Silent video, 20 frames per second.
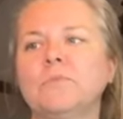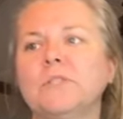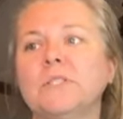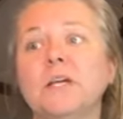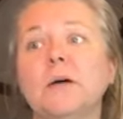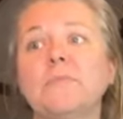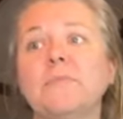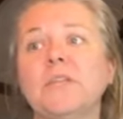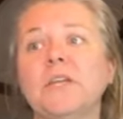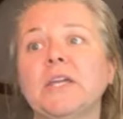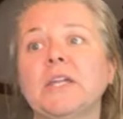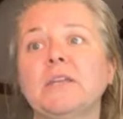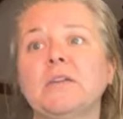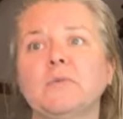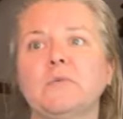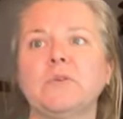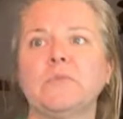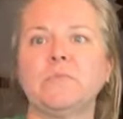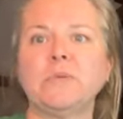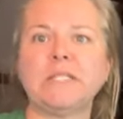
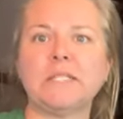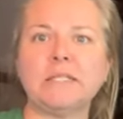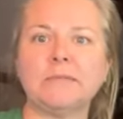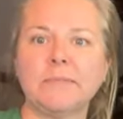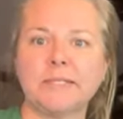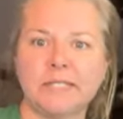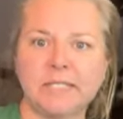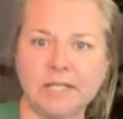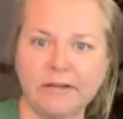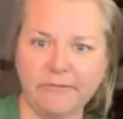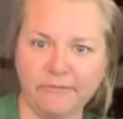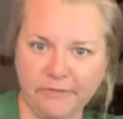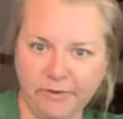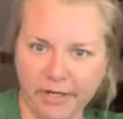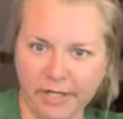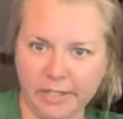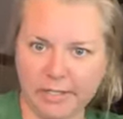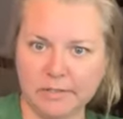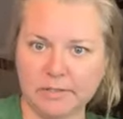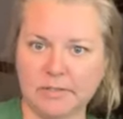something with Mrs. Munson and
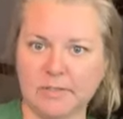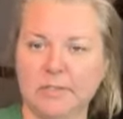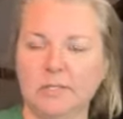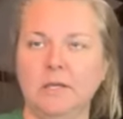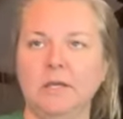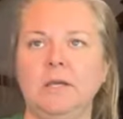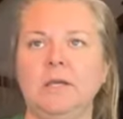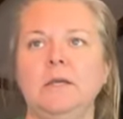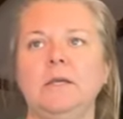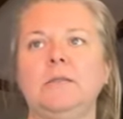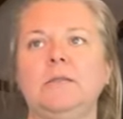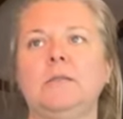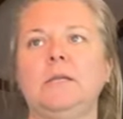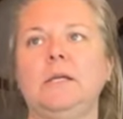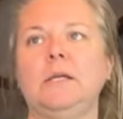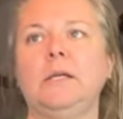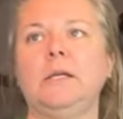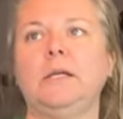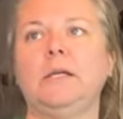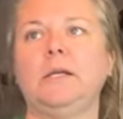friends.
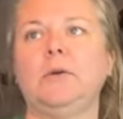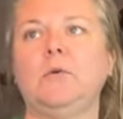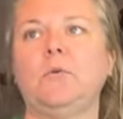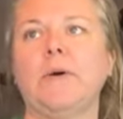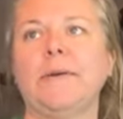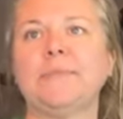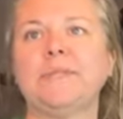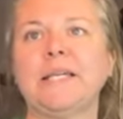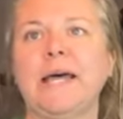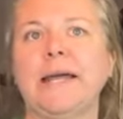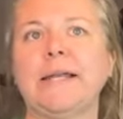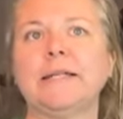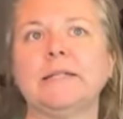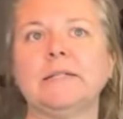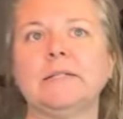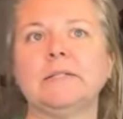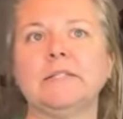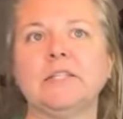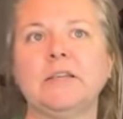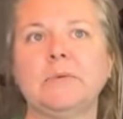The website
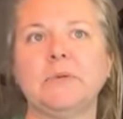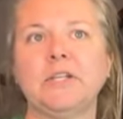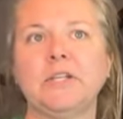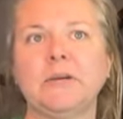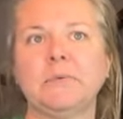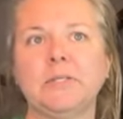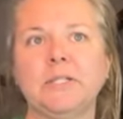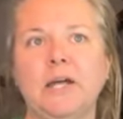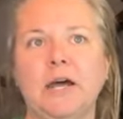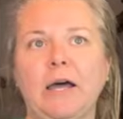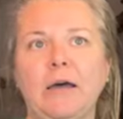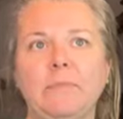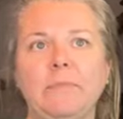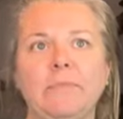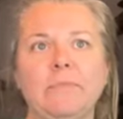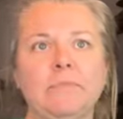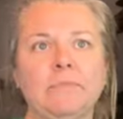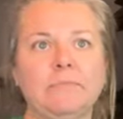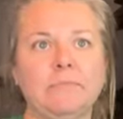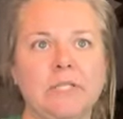is
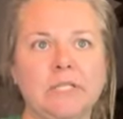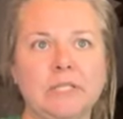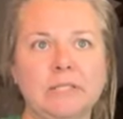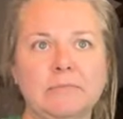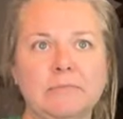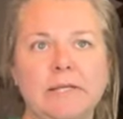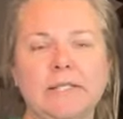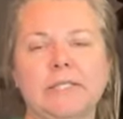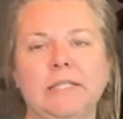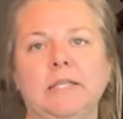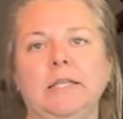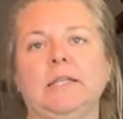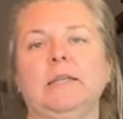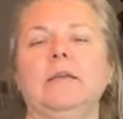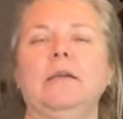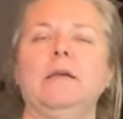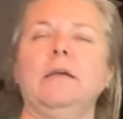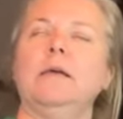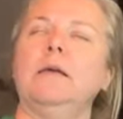www.mrsmunson.